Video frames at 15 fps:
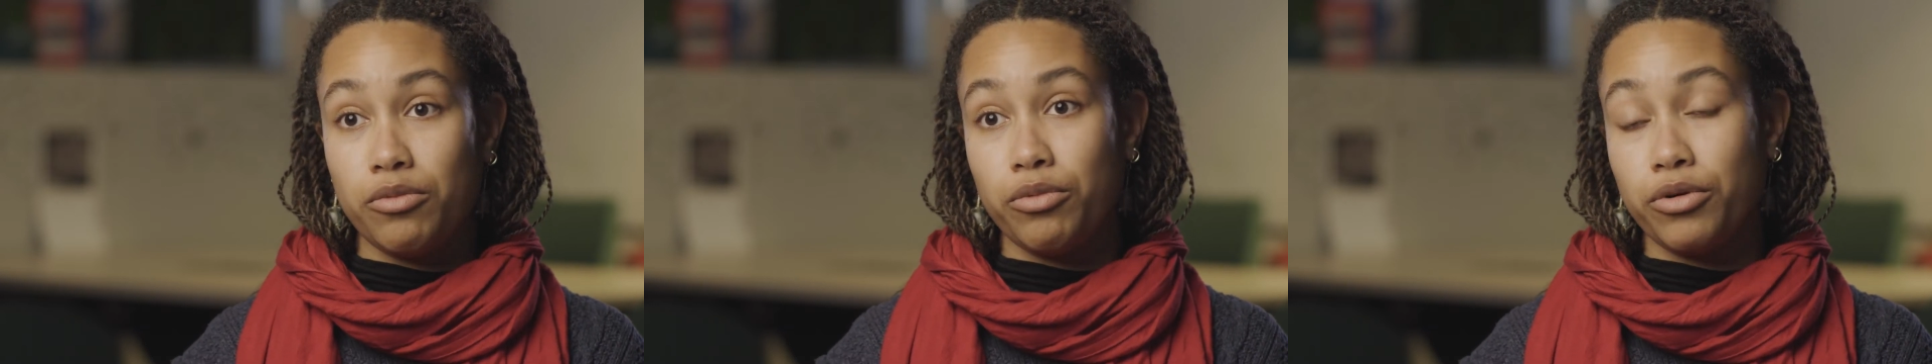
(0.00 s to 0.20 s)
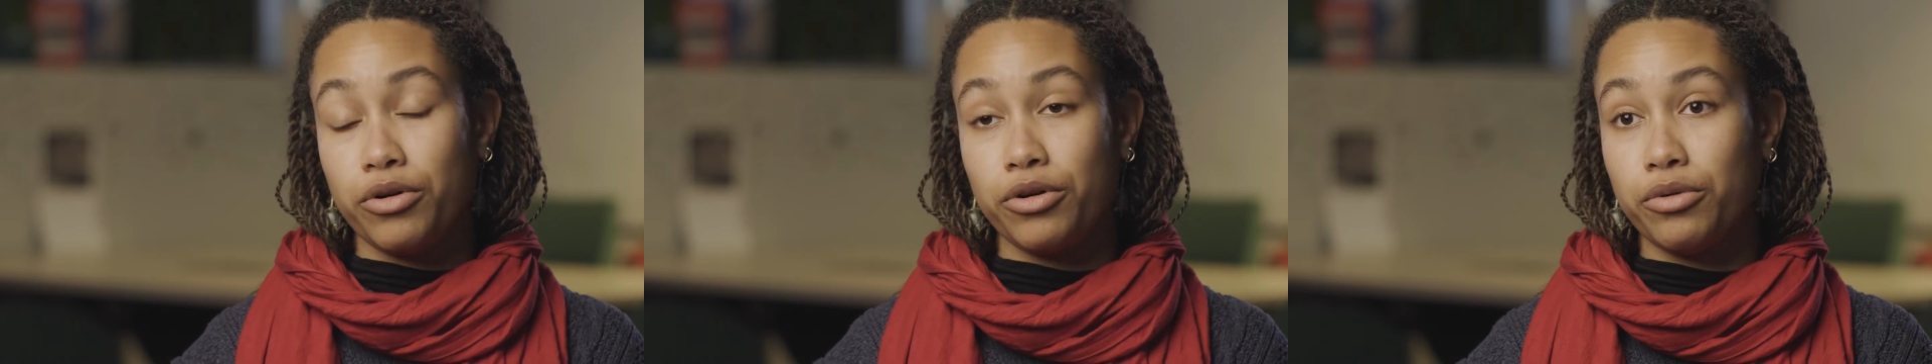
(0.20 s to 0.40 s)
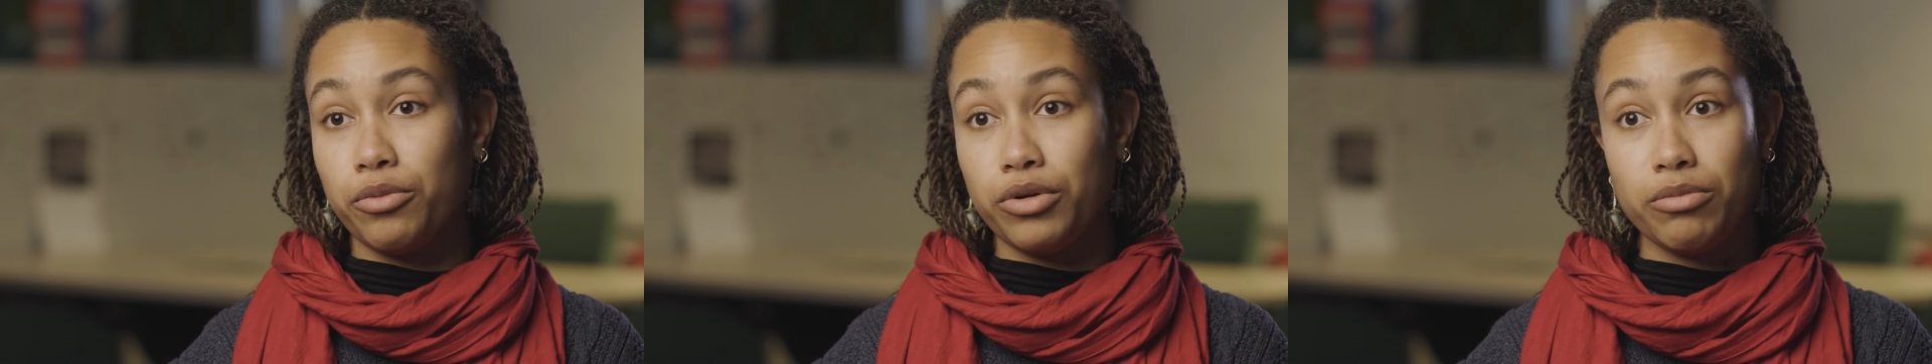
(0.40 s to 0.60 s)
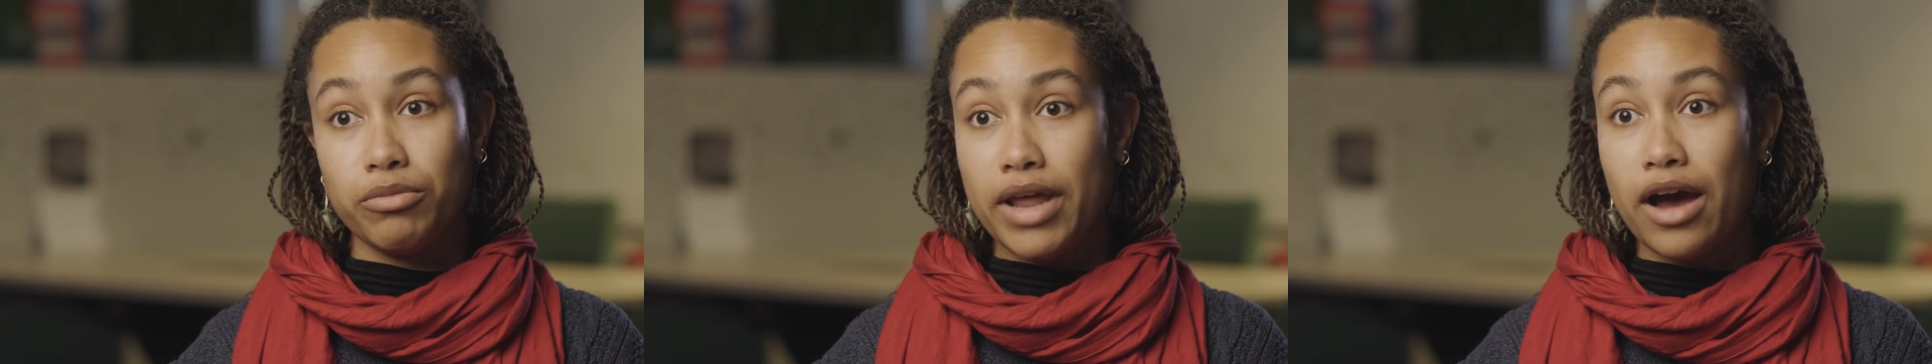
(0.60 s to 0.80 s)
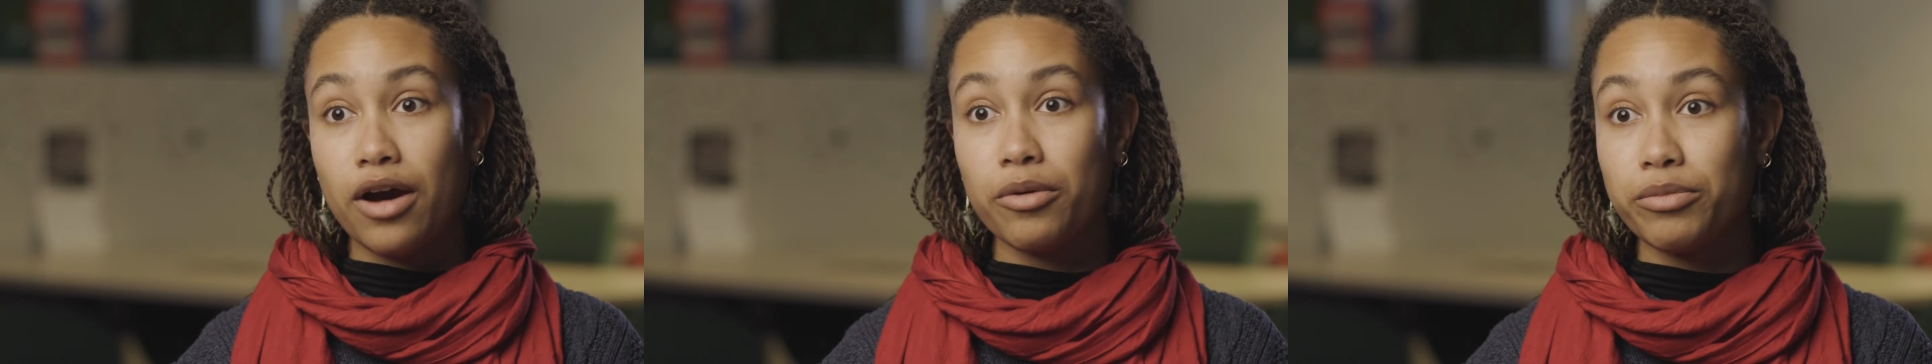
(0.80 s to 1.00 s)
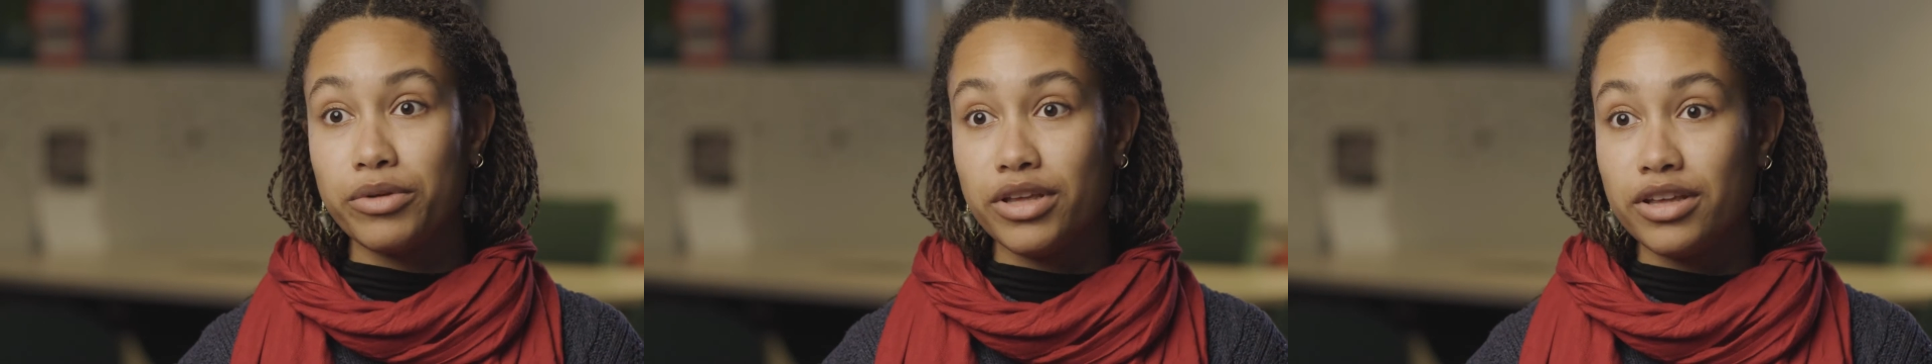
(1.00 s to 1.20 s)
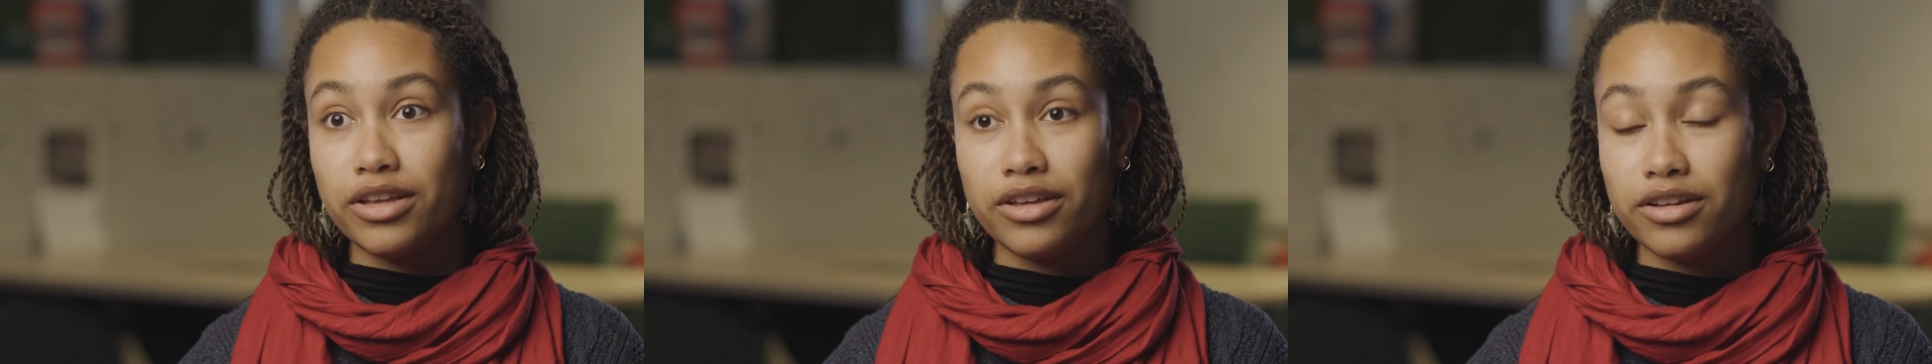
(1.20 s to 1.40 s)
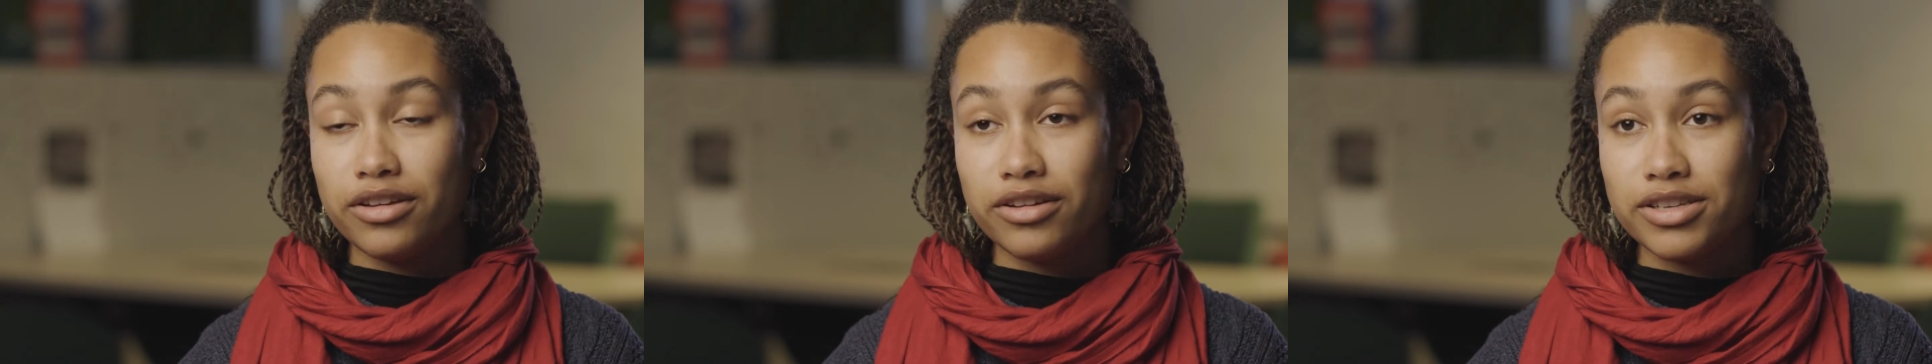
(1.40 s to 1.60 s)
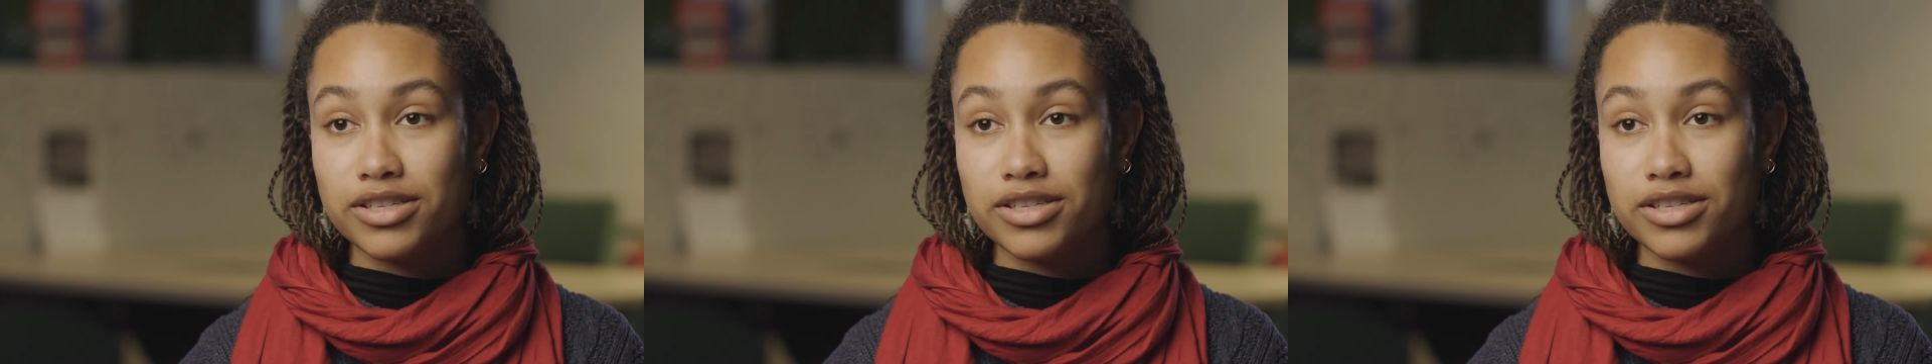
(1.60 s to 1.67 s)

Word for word: were, would now be uh,